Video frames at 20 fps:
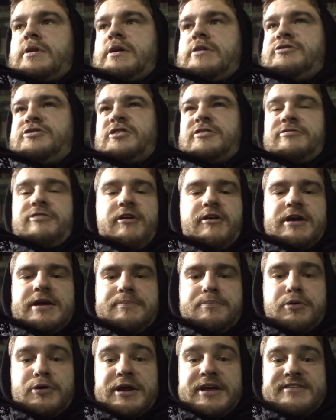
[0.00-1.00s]
Just very
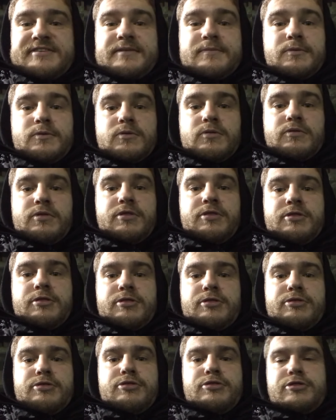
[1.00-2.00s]
predictable
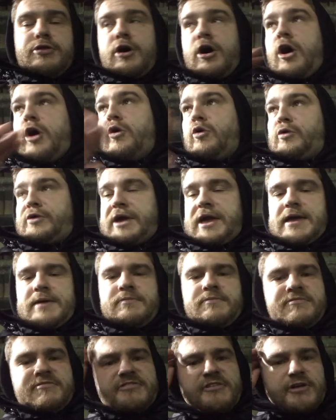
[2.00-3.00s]
the whole
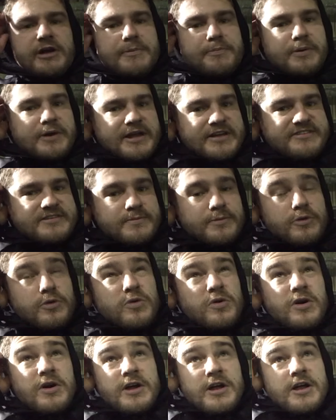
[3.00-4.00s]
game. Very
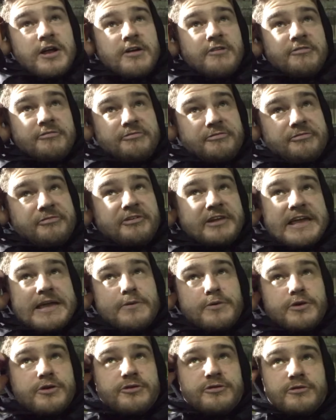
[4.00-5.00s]
predictable.
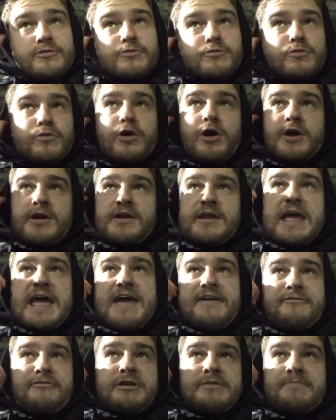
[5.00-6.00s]
Fleetwood won
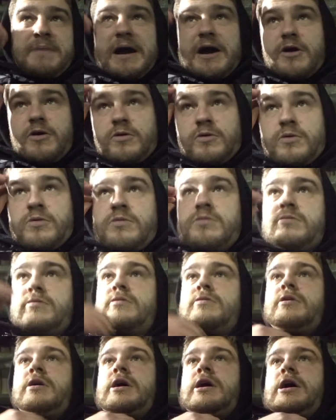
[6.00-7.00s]
every battle,
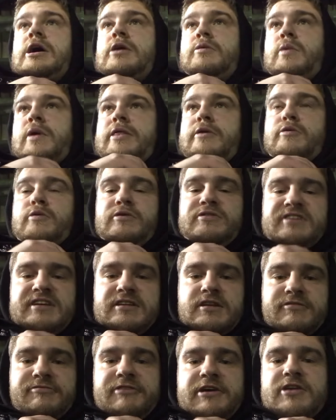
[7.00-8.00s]
whether it was
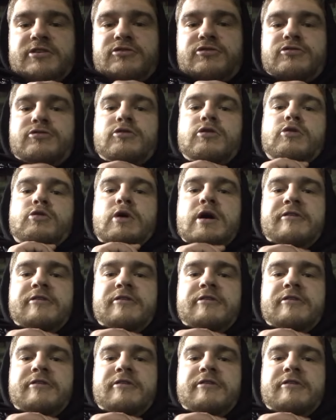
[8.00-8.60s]
in defence or